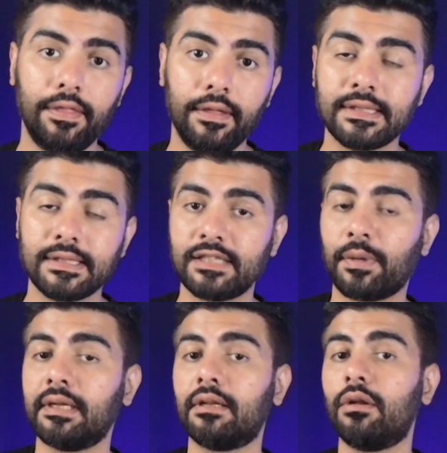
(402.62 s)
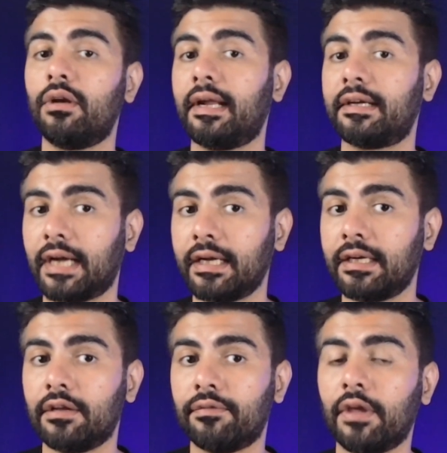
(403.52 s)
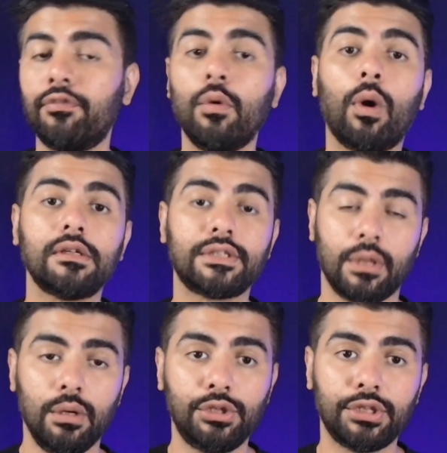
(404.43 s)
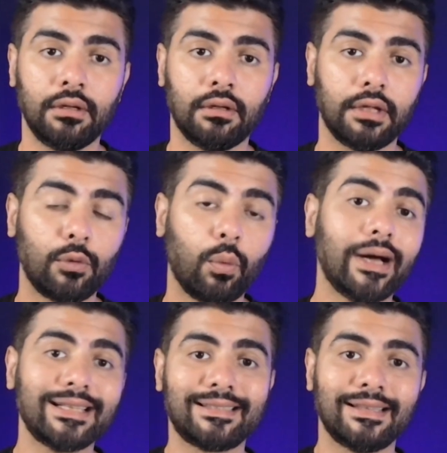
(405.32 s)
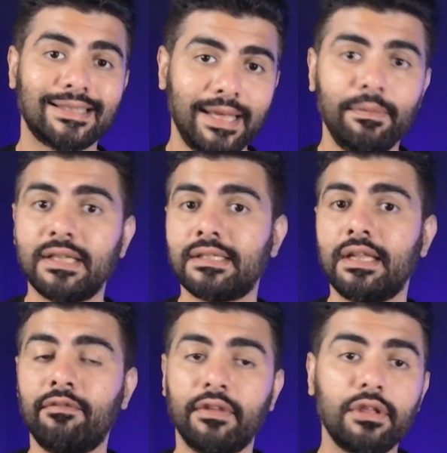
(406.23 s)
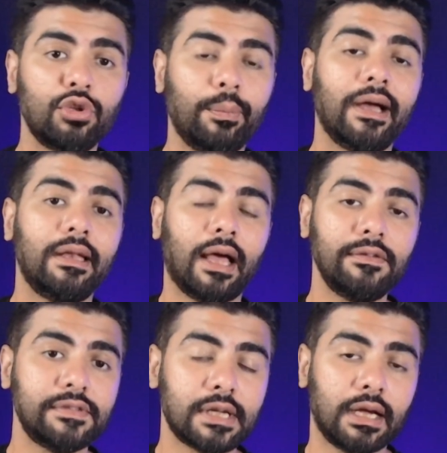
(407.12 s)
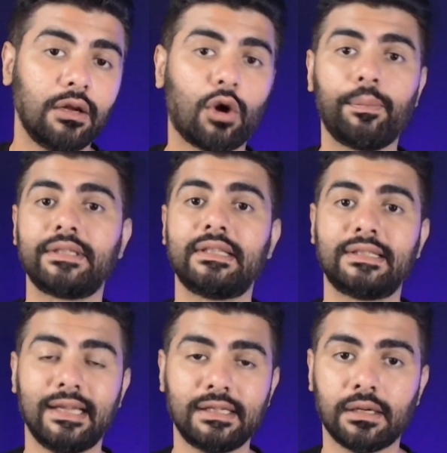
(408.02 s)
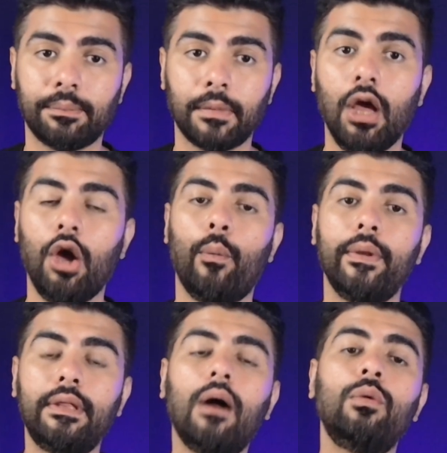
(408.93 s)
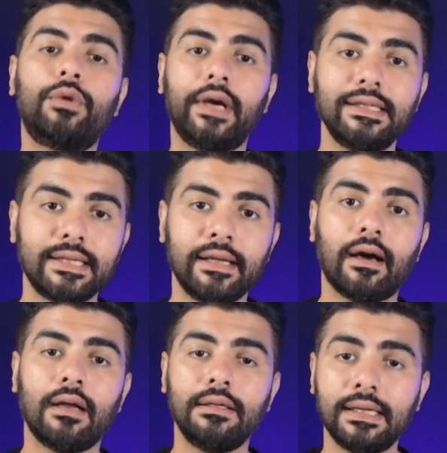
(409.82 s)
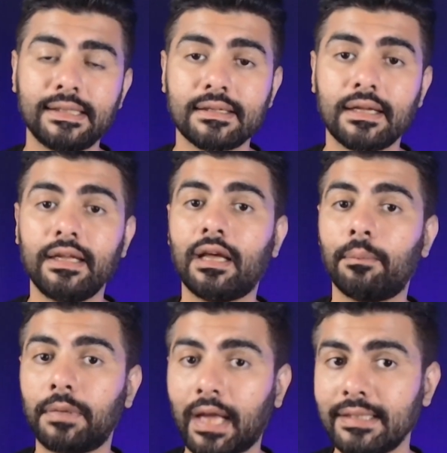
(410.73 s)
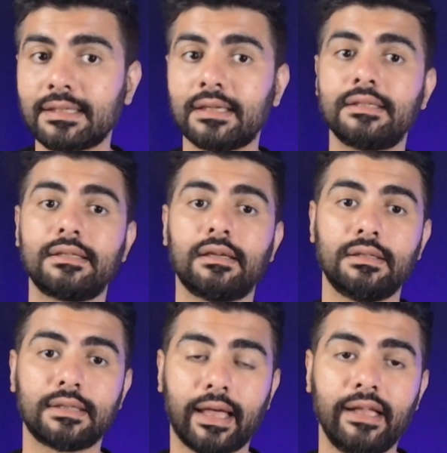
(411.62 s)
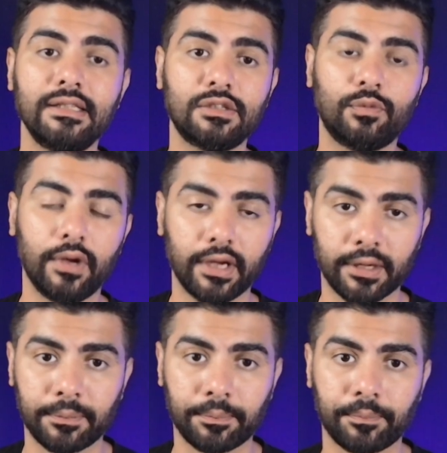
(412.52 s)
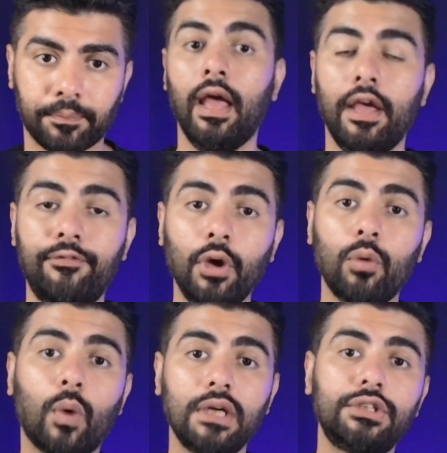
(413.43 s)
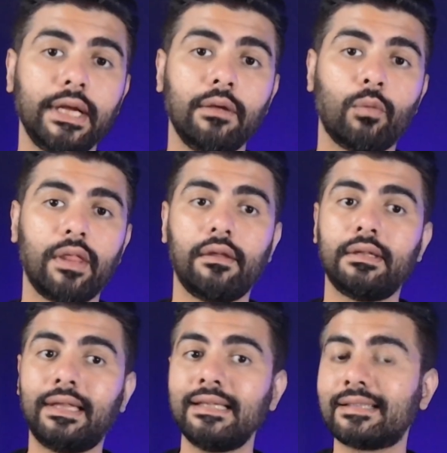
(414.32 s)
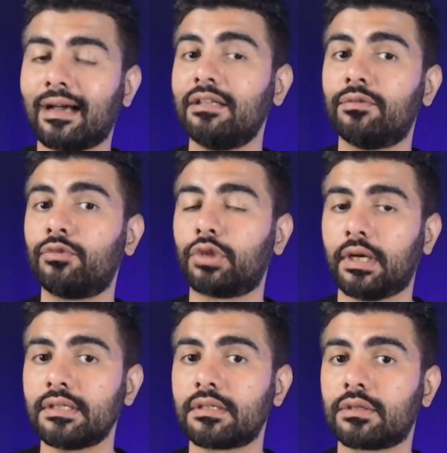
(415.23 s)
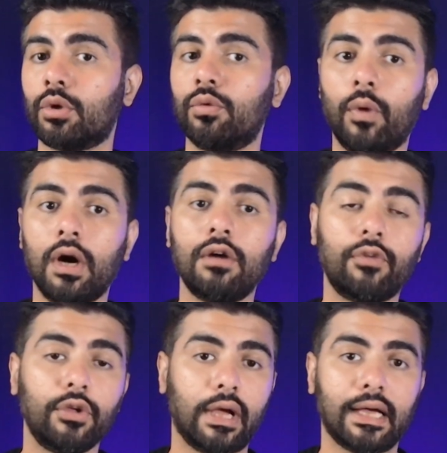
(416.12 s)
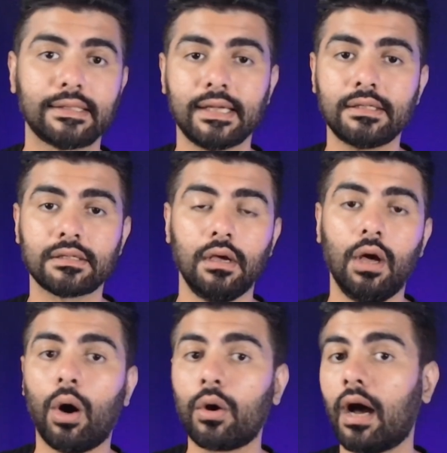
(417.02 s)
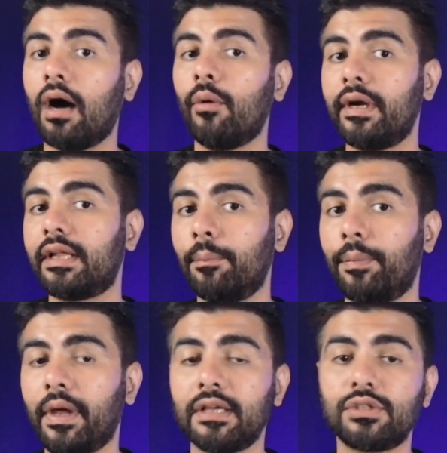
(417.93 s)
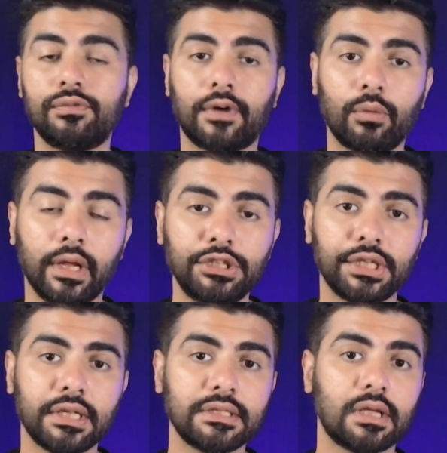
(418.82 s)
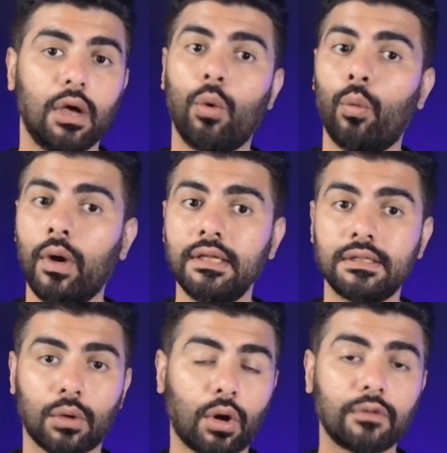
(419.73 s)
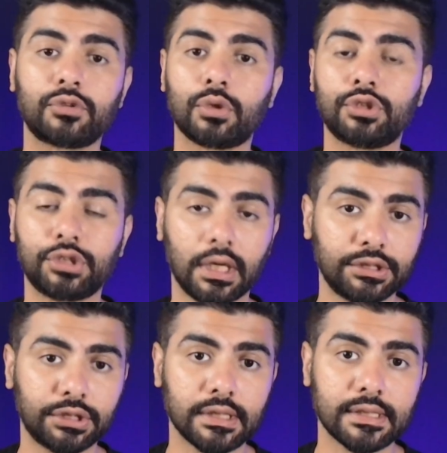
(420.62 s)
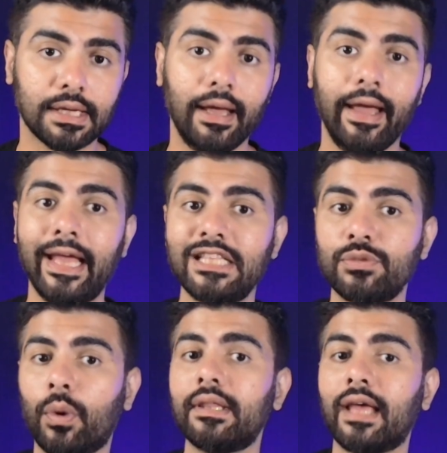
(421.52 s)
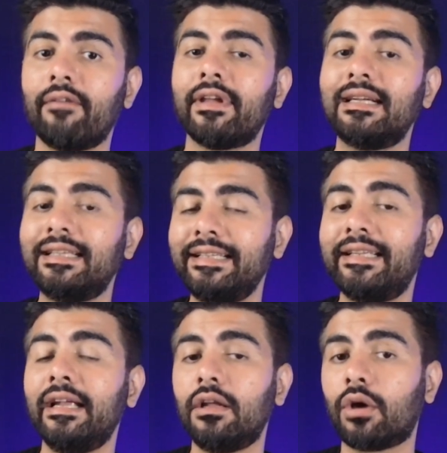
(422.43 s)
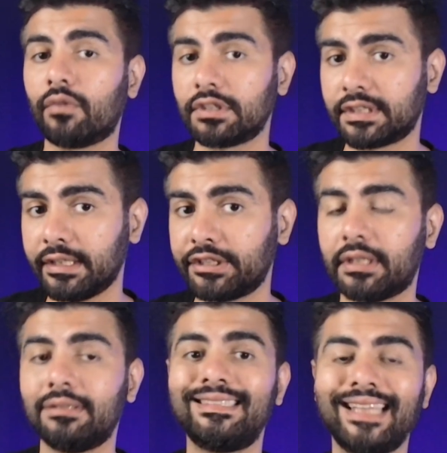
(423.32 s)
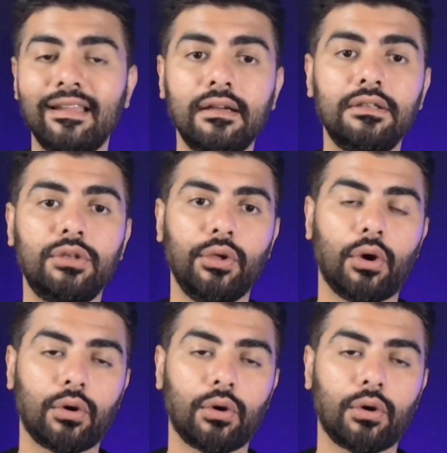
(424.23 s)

This is particularly attractive if you want a solution that works seamlessly with your Dubai lifestyle or business setup without raising unnecessary compliance concerns elsewhere. If you're wondering whether this kind of trust could work for your assets or how it compares to foundations, wills, or offshore structures, it's worth having a detailed conversation tailored to